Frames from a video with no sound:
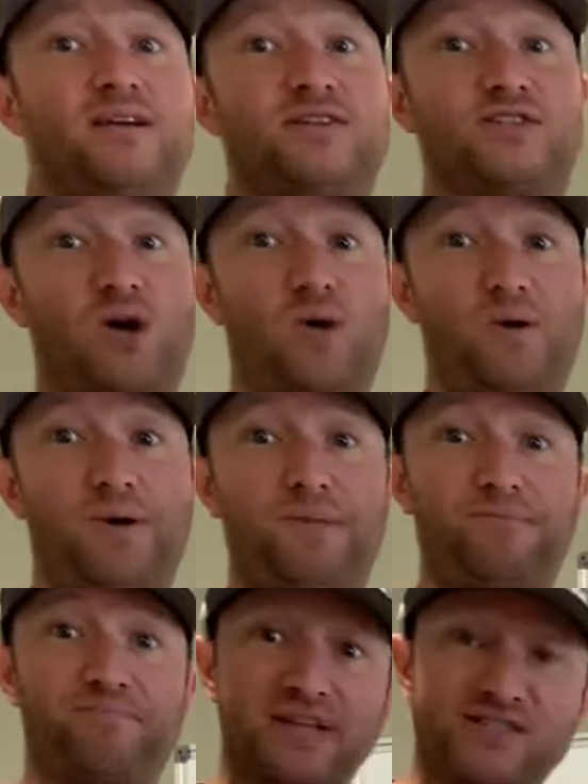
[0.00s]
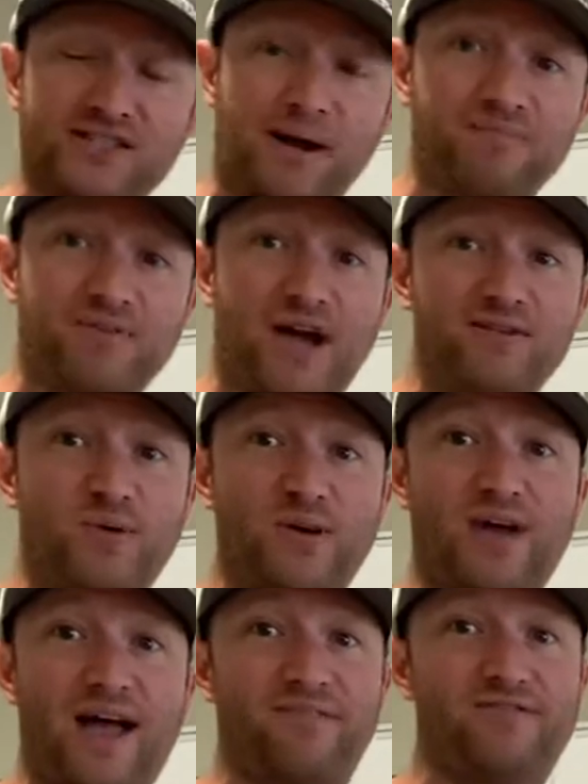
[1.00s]
So sometimes what
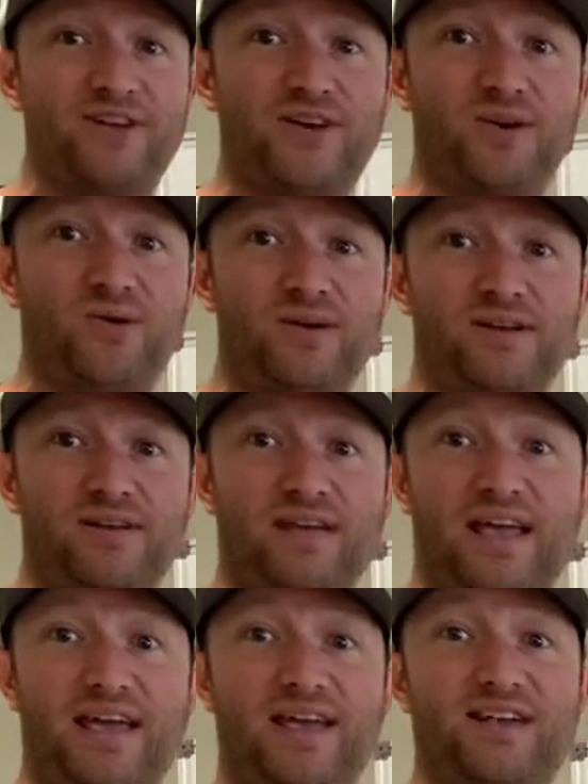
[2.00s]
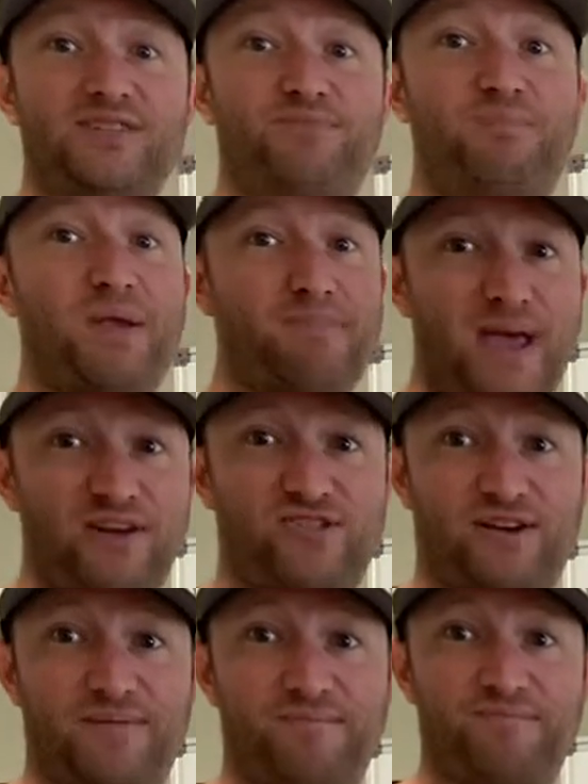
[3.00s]
you have to do is be
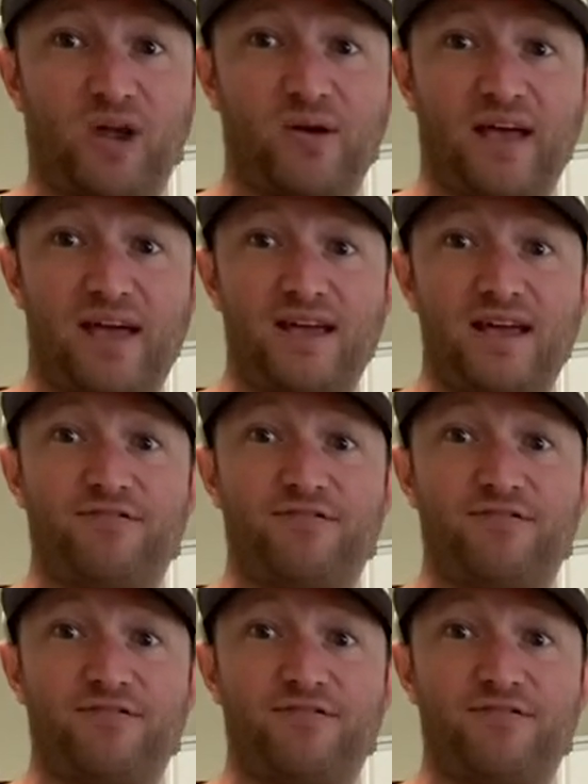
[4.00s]
patient, okay?